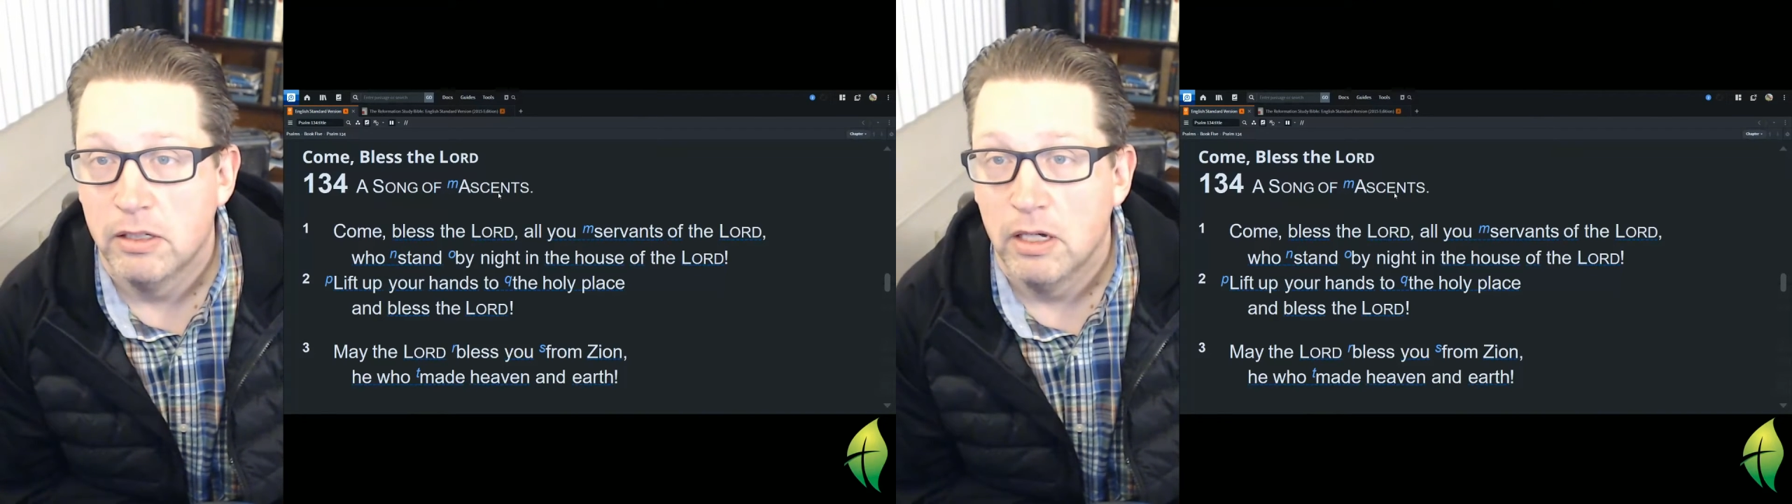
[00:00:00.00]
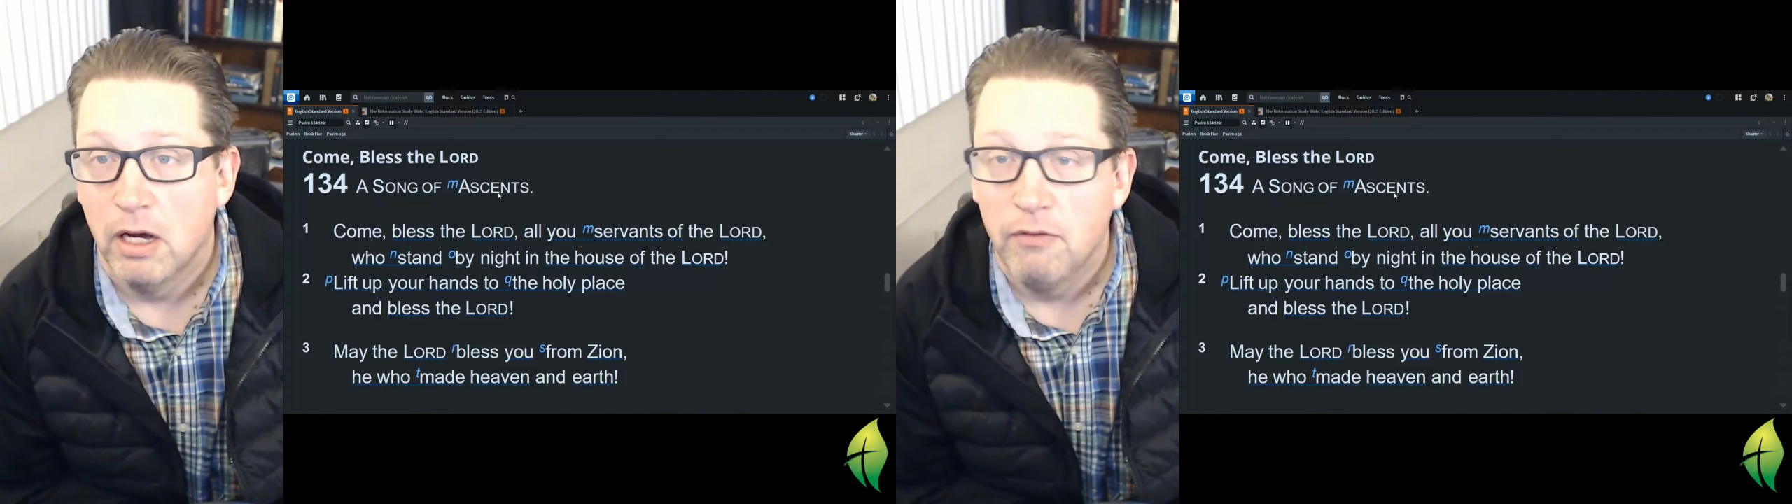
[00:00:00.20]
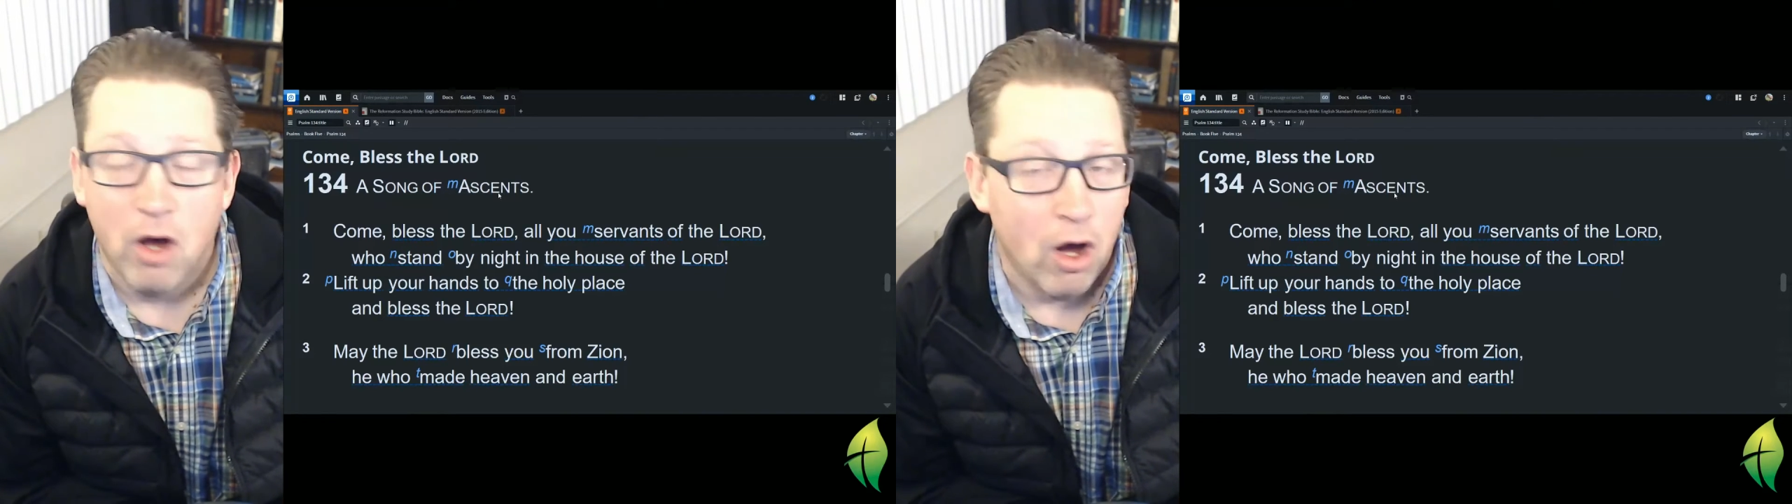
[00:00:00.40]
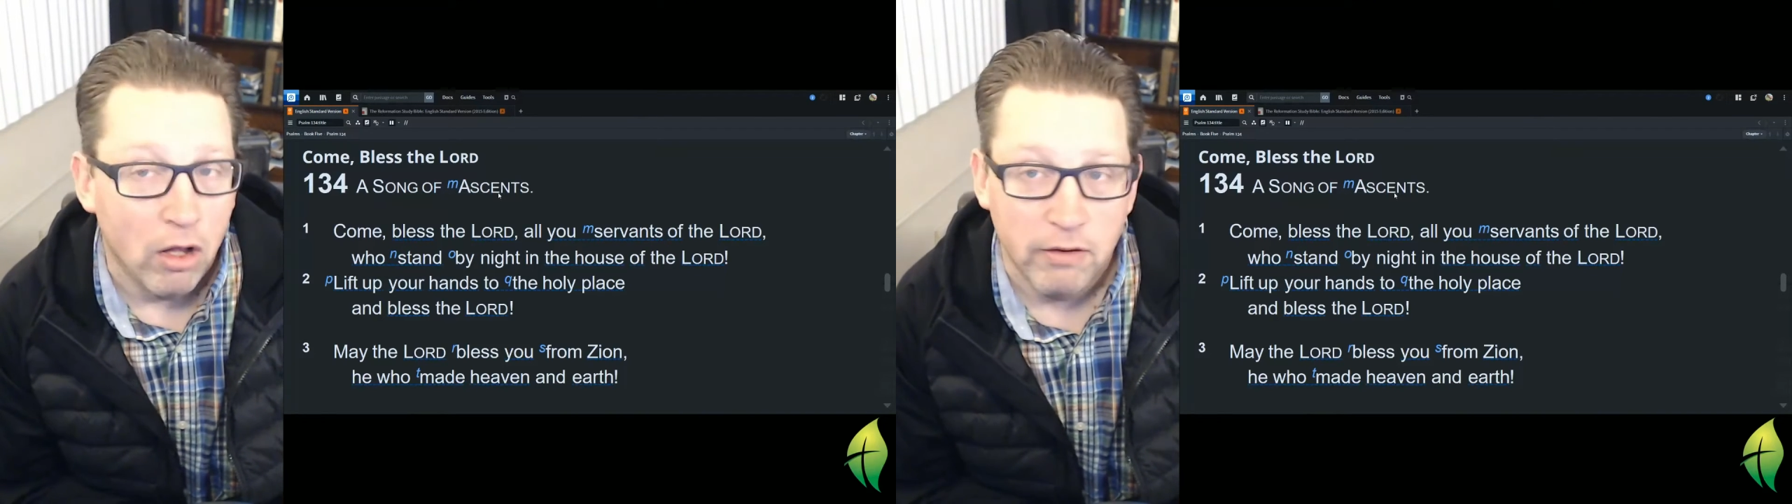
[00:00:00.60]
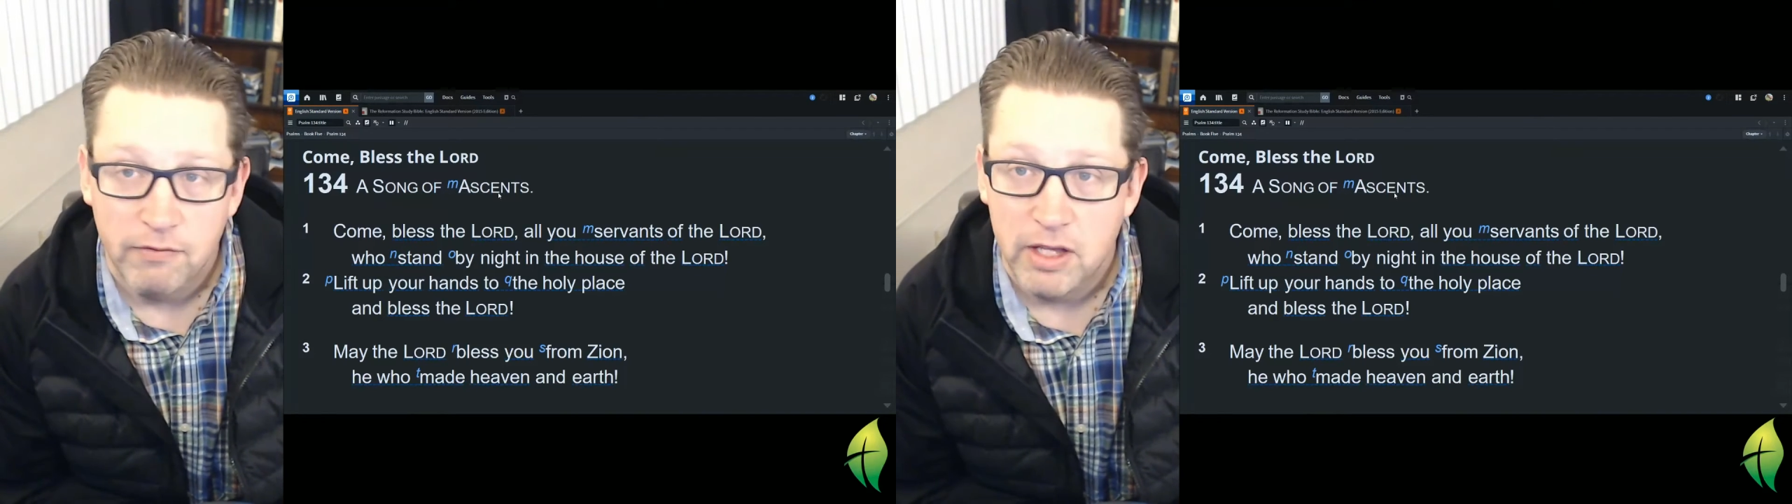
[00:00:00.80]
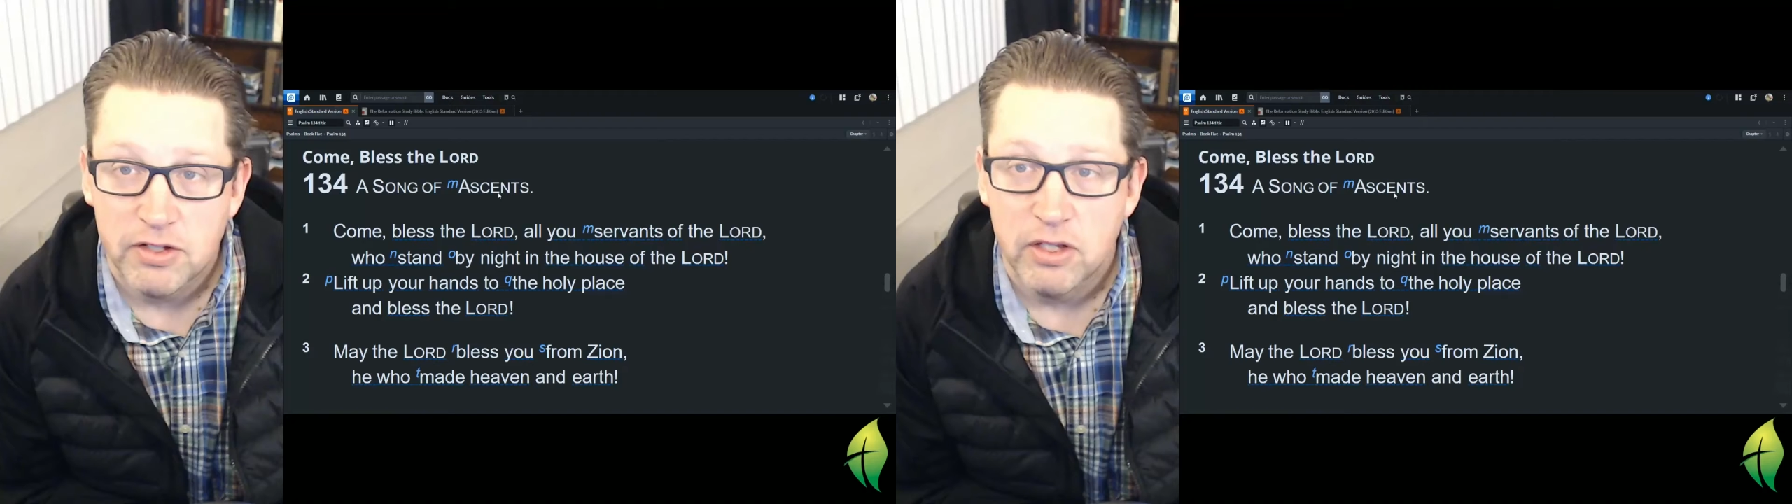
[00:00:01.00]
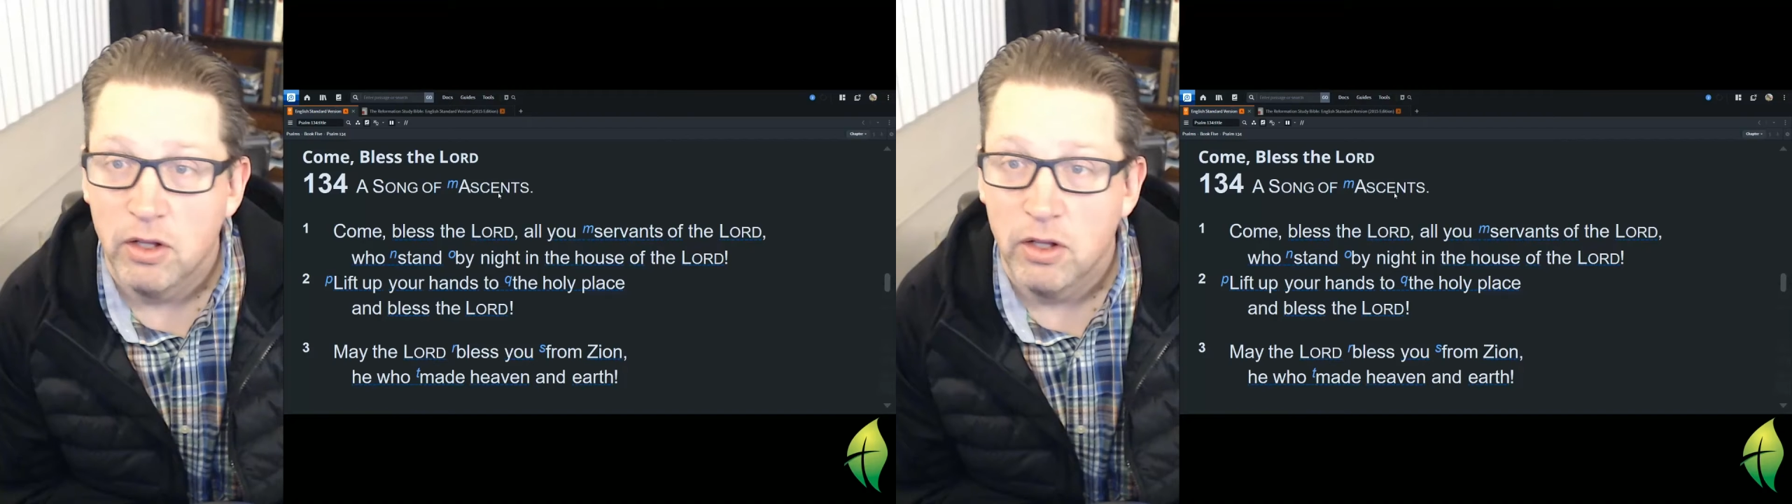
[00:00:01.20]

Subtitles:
of all of this in the